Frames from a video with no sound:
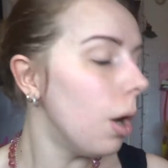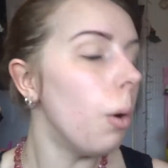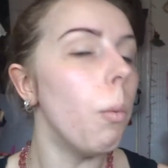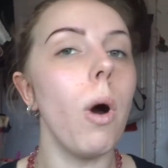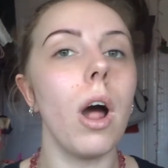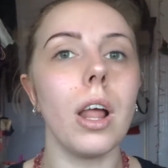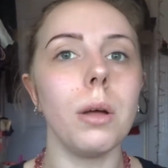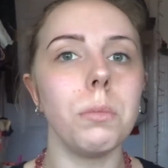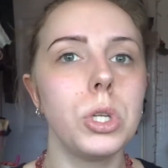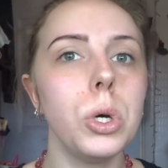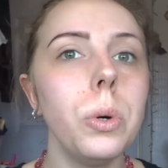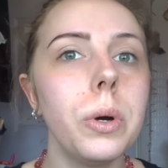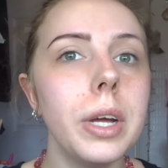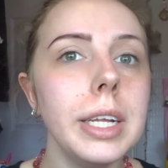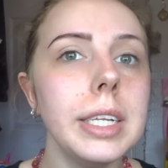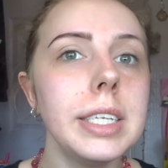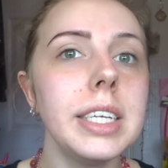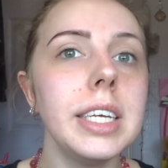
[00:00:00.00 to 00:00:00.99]
While I'm
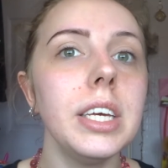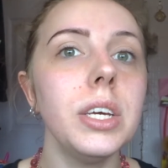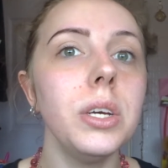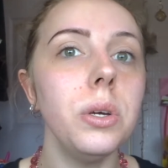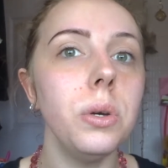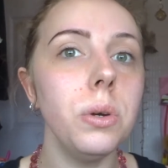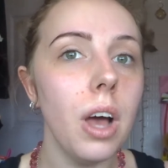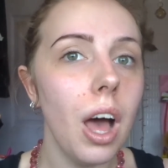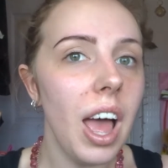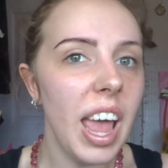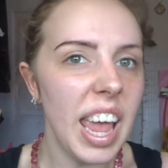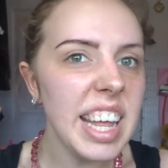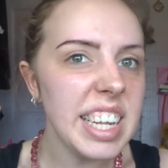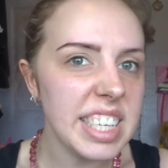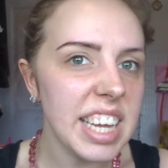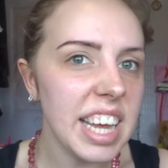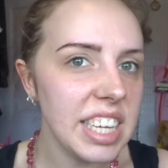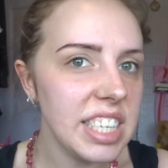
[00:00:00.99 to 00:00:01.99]
talking to you,
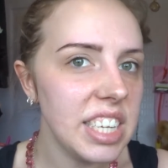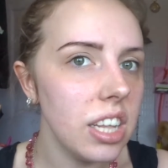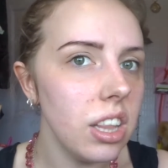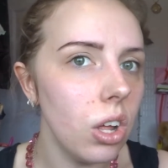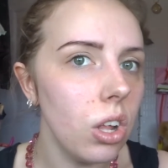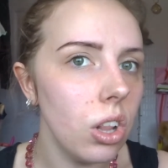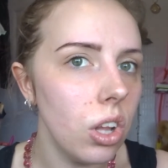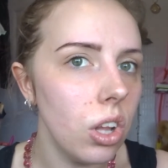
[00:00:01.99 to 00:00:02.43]
it takes a lot